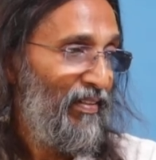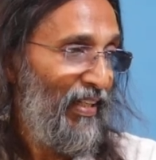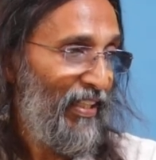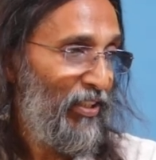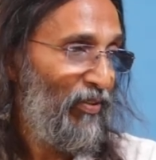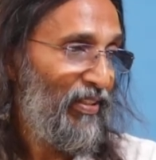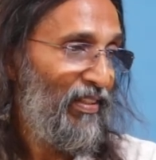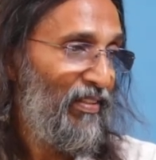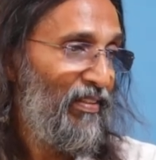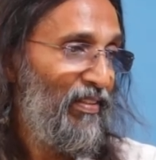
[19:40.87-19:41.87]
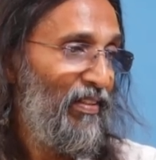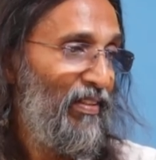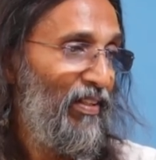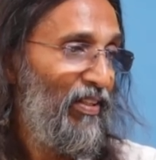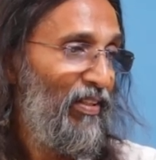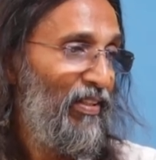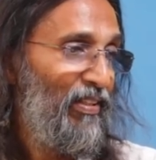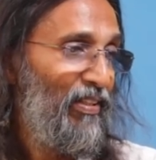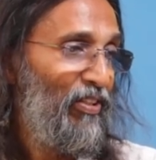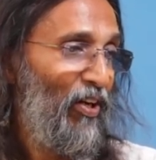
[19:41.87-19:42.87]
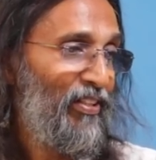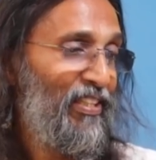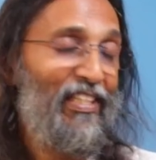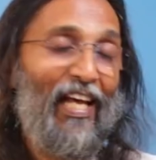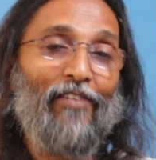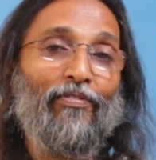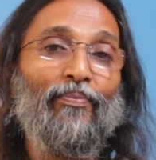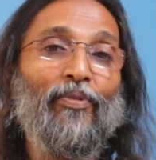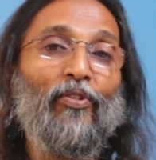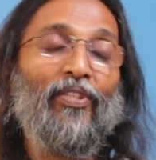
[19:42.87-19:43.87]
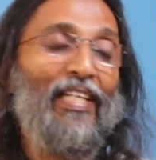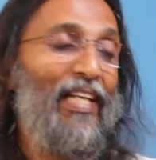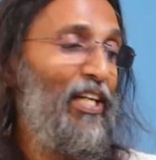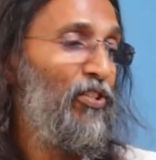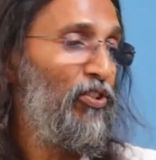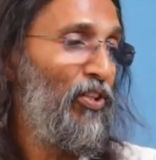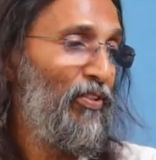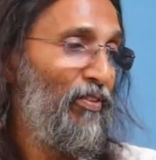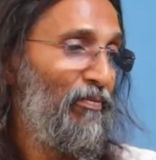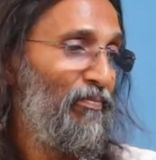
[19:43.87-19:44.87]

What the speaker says: The next one, not self-mutilation,